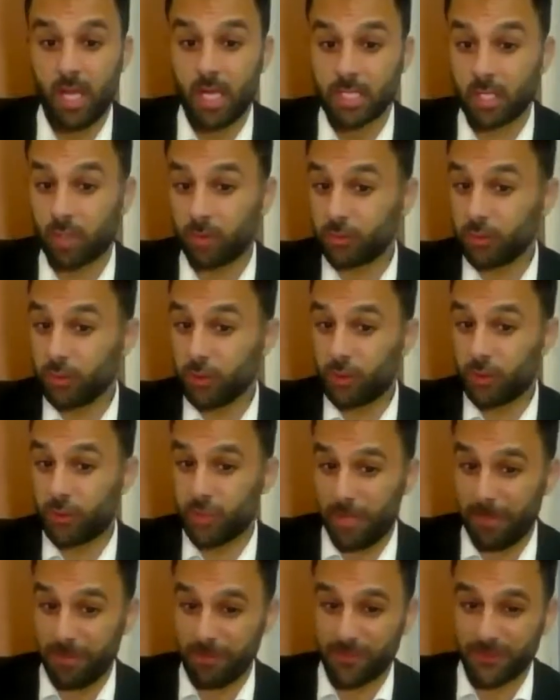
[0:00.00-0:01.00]
So to
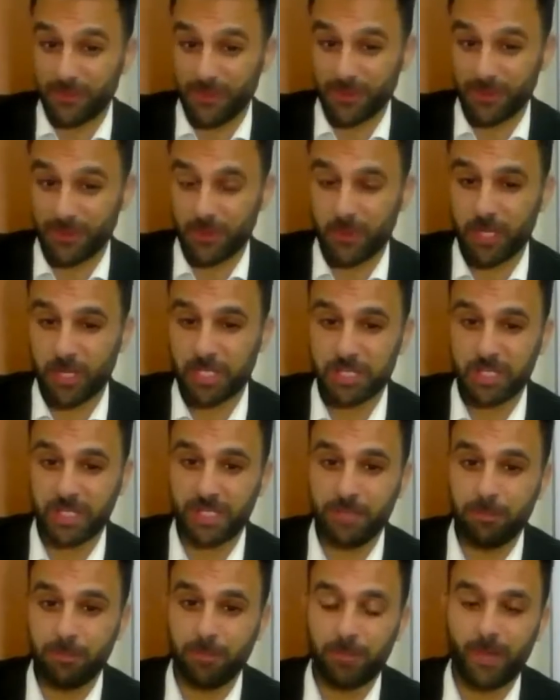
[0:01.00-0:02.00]
jump to your
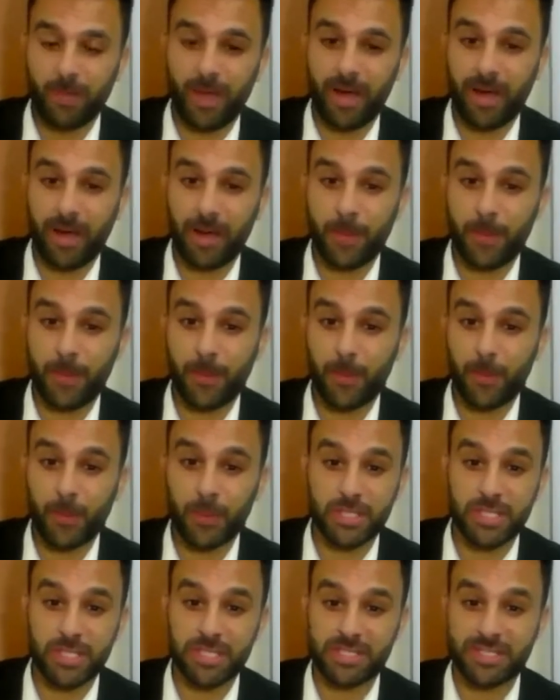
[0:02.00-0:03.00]
question, uh,
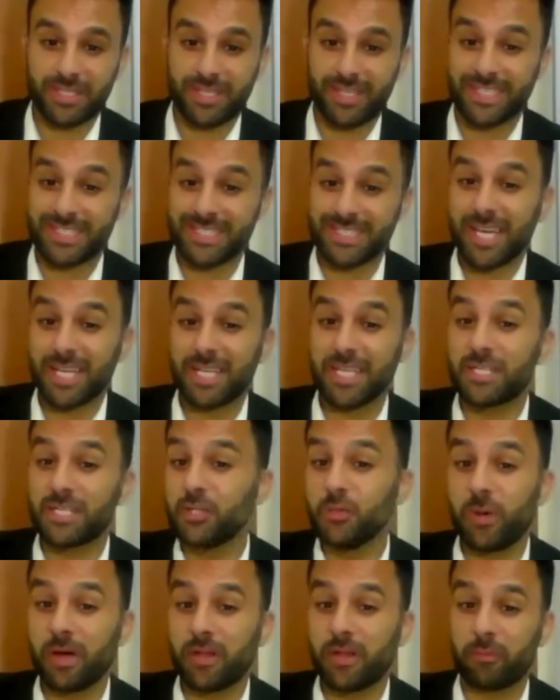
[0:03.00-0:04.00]
which is exactly
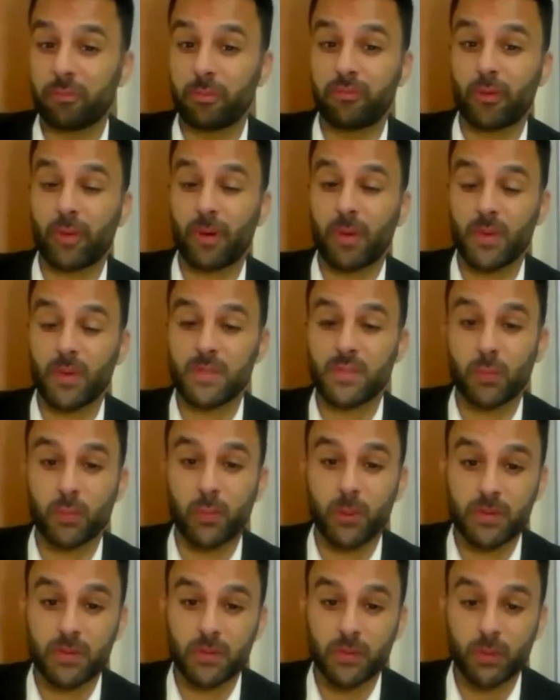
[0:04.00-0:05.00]
two months before I was
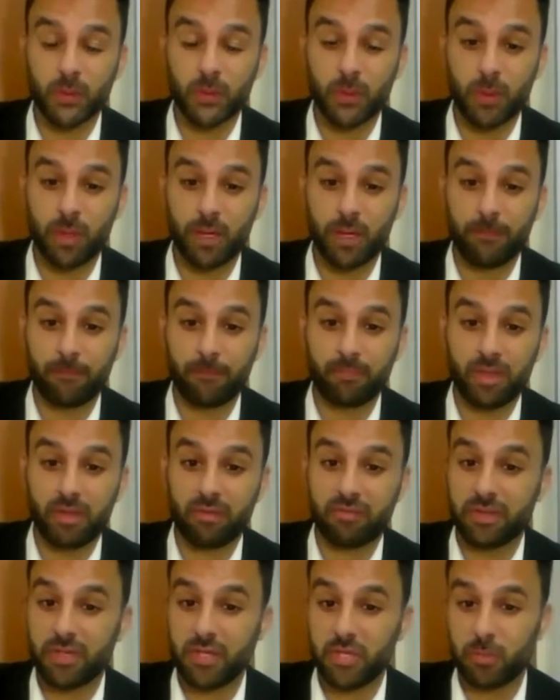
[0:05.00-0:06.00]
supposed to um,
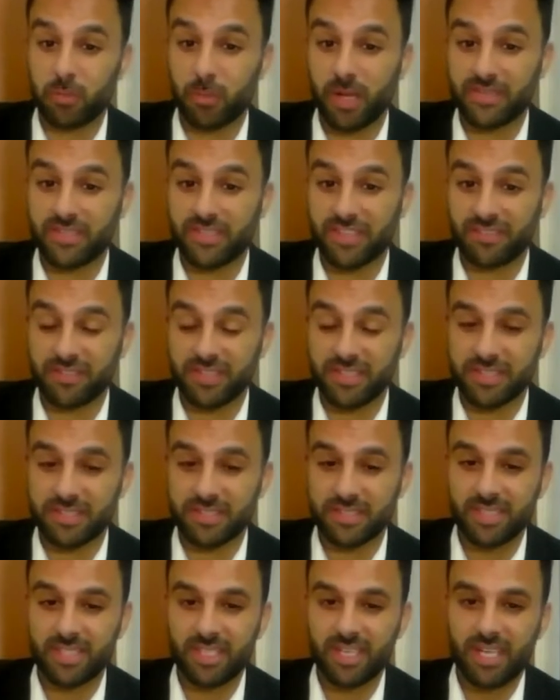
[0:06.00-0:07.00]
finish my service.
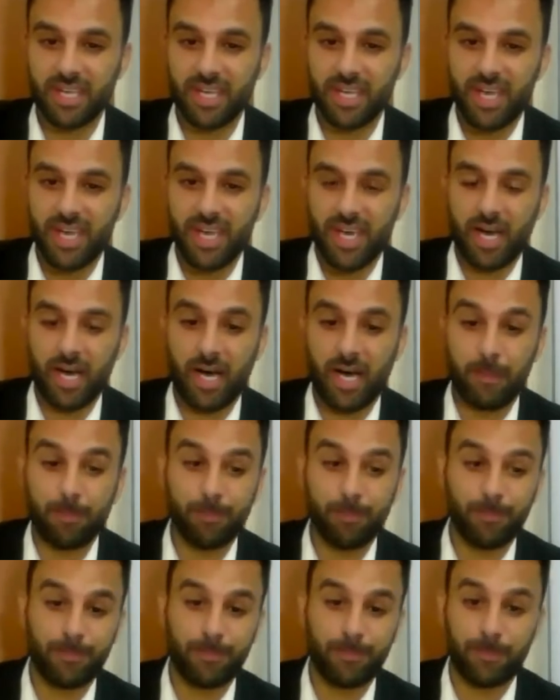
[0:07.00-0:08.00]
Um,
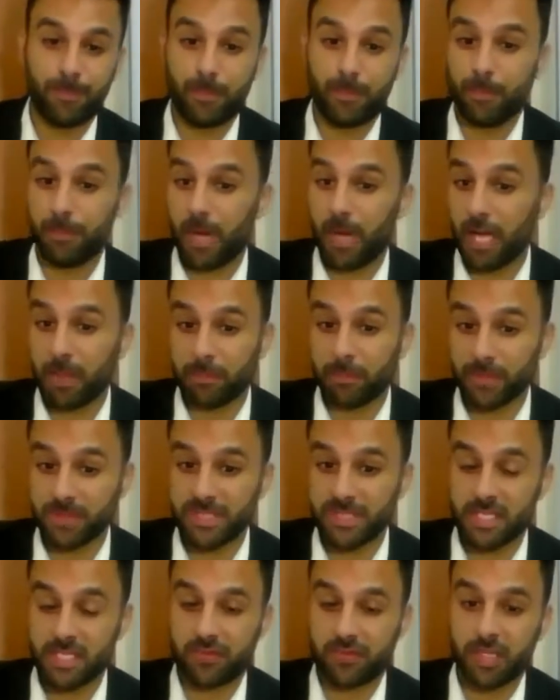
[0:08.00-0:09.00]
I
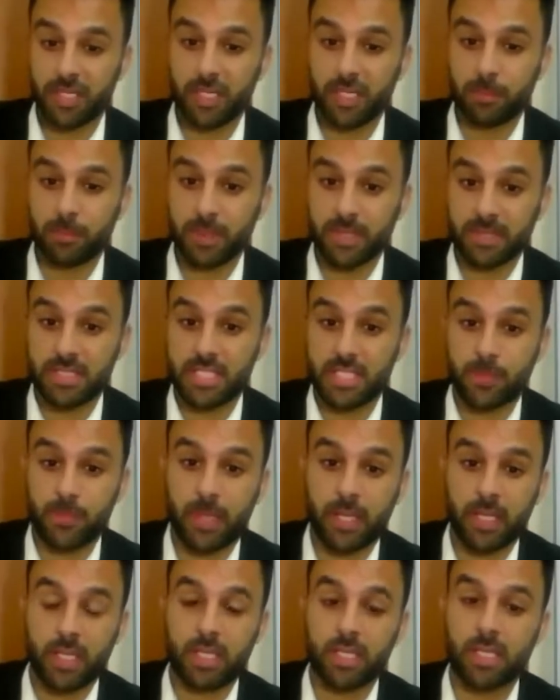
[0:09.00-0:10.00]
participated
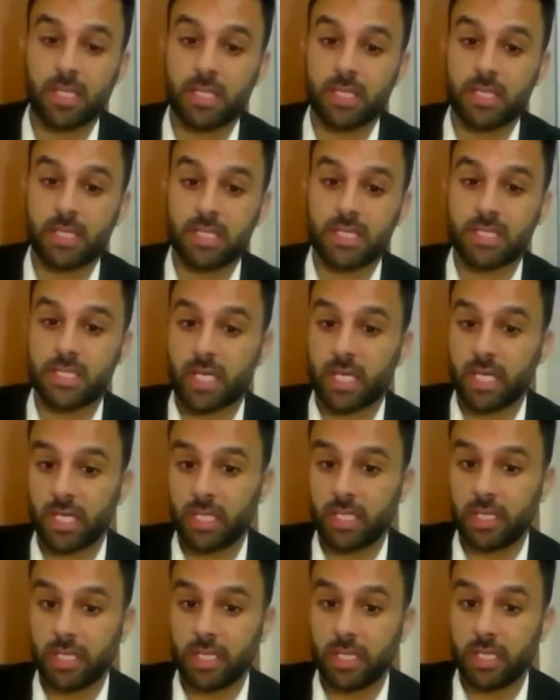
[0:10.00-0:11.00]
participated in the
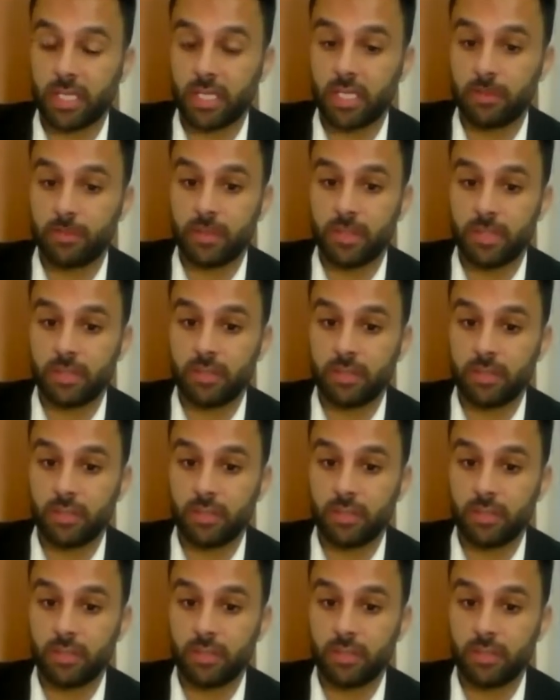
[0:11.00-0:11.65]
second uh, Lebanon